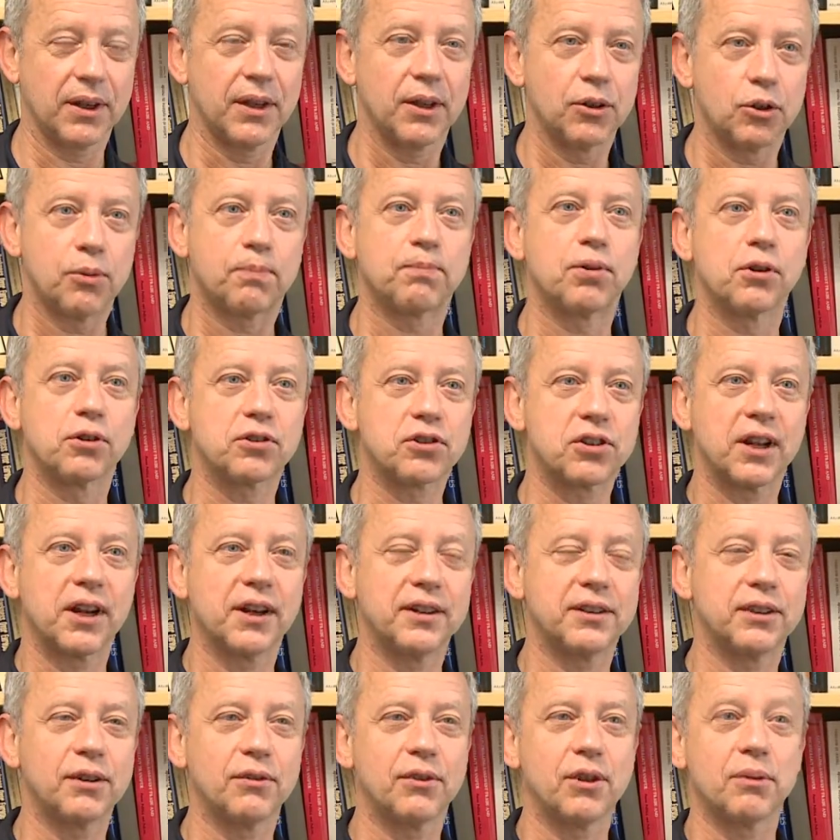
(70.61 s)
The
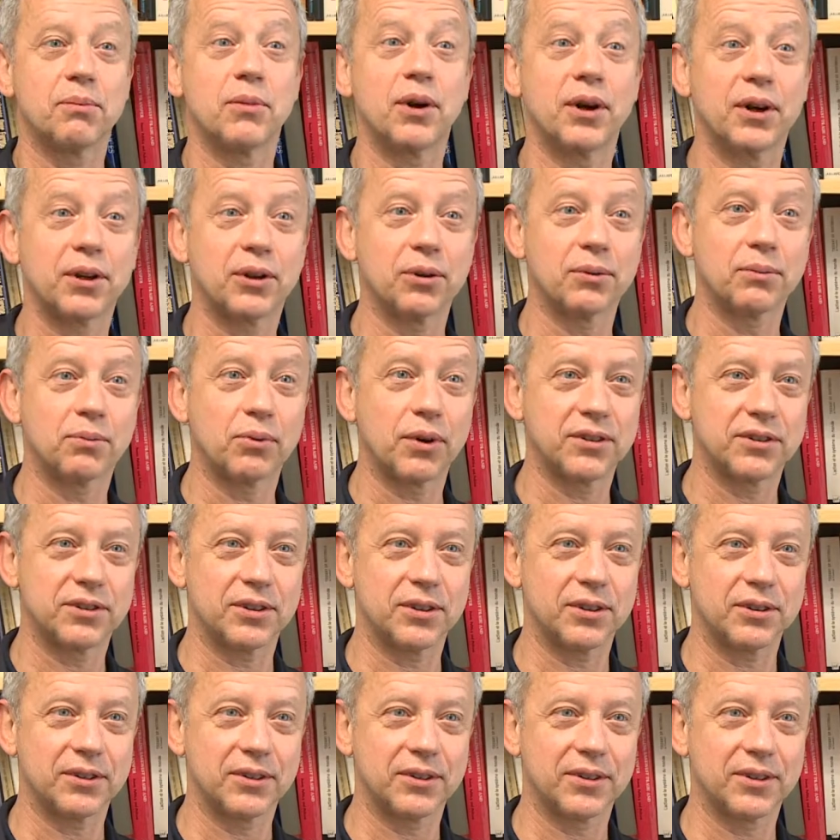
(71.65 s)
personality of the American
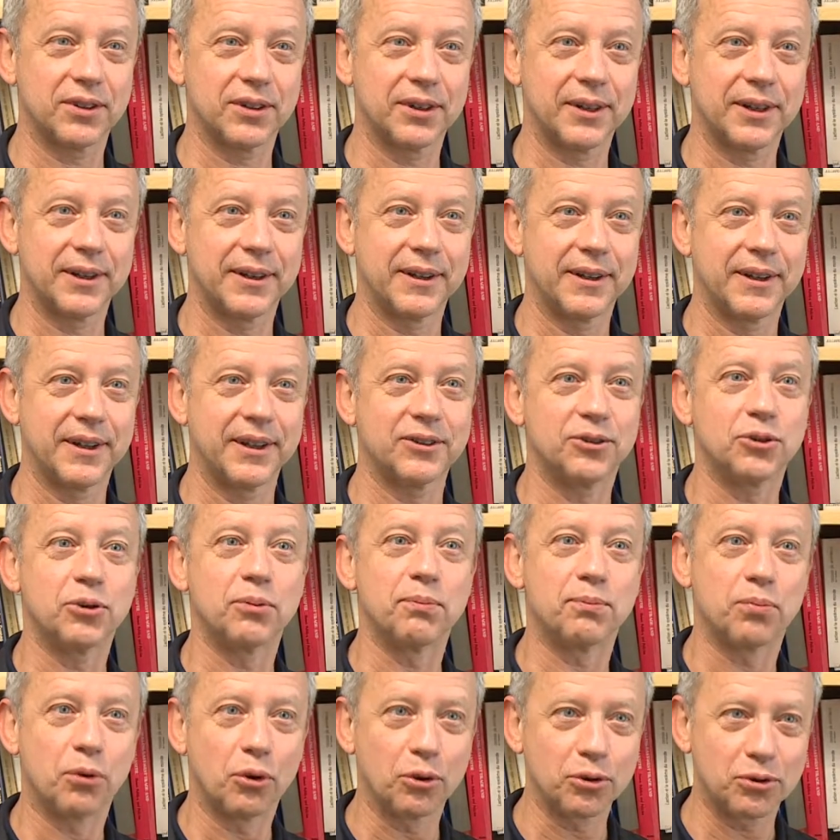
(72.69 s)
president is an
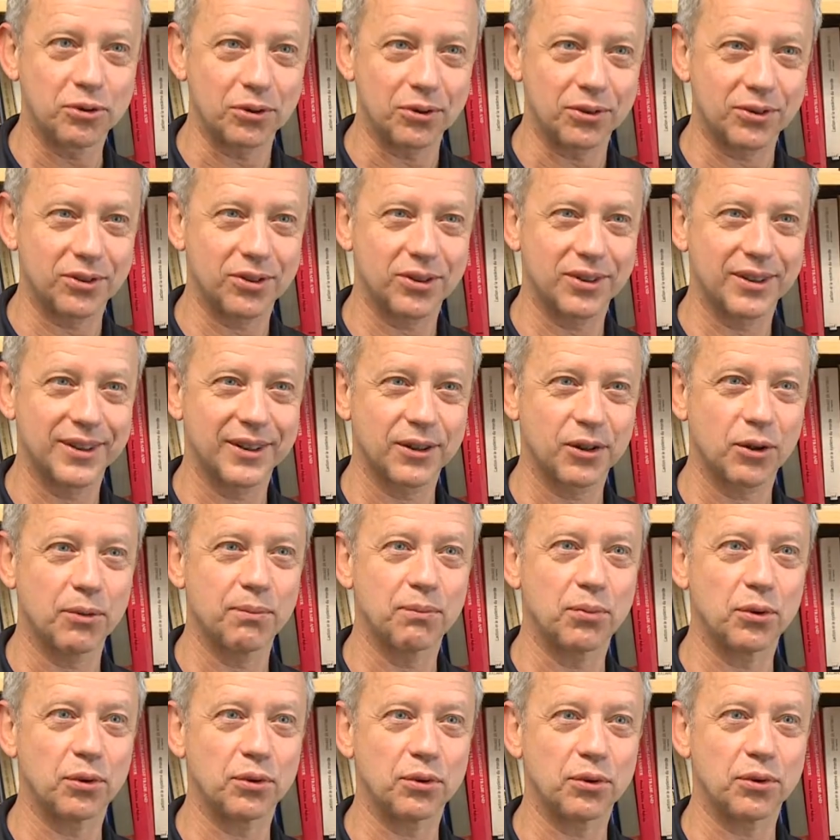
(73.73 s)
important
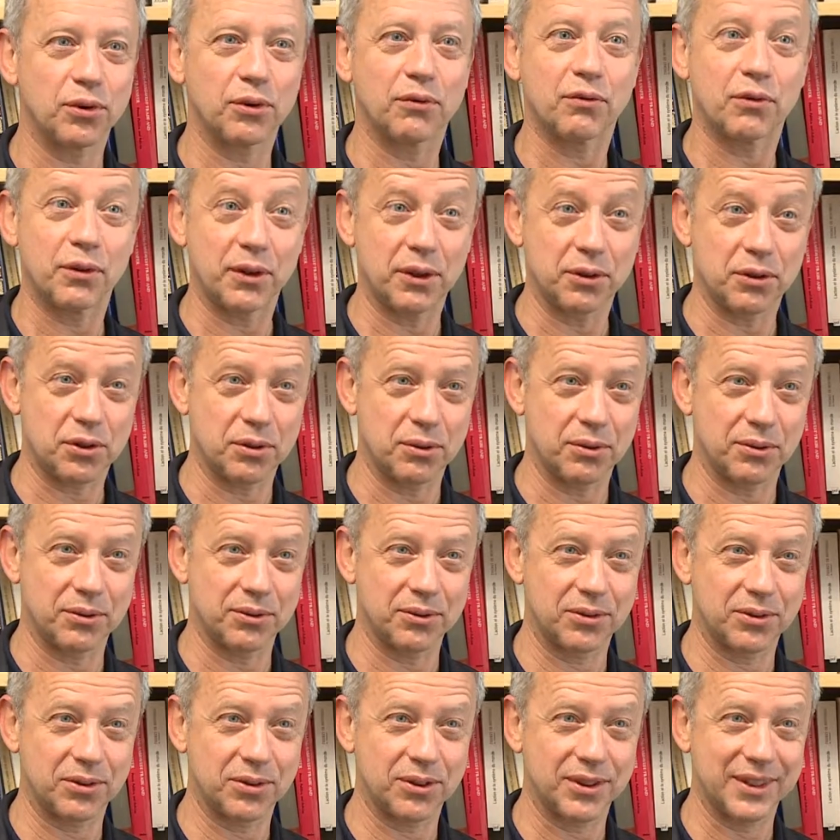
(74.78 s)
component of
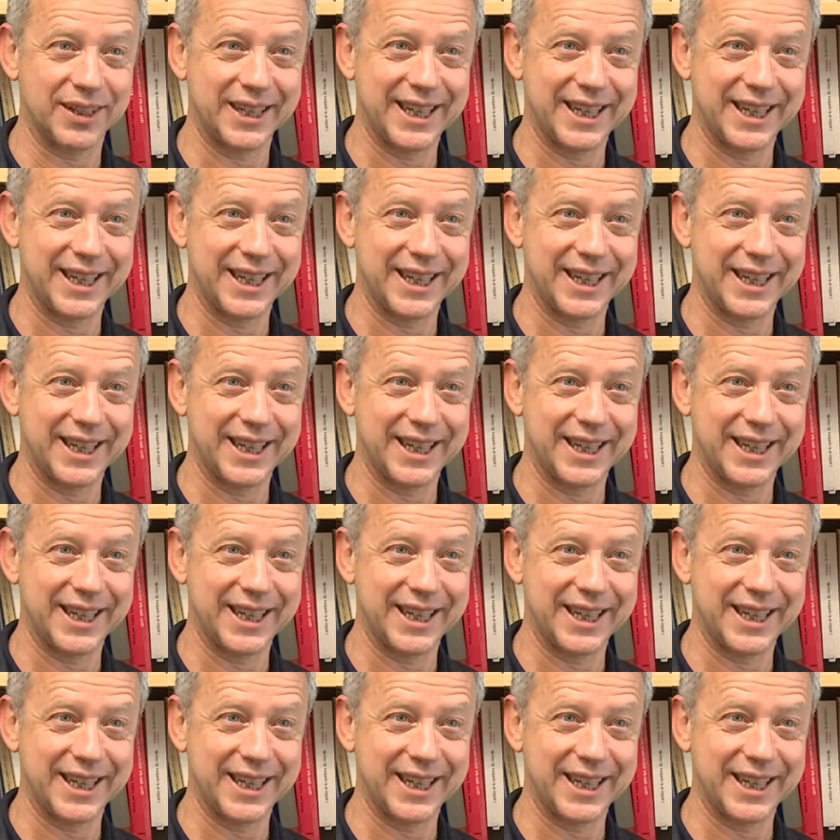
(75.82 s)
reassurance.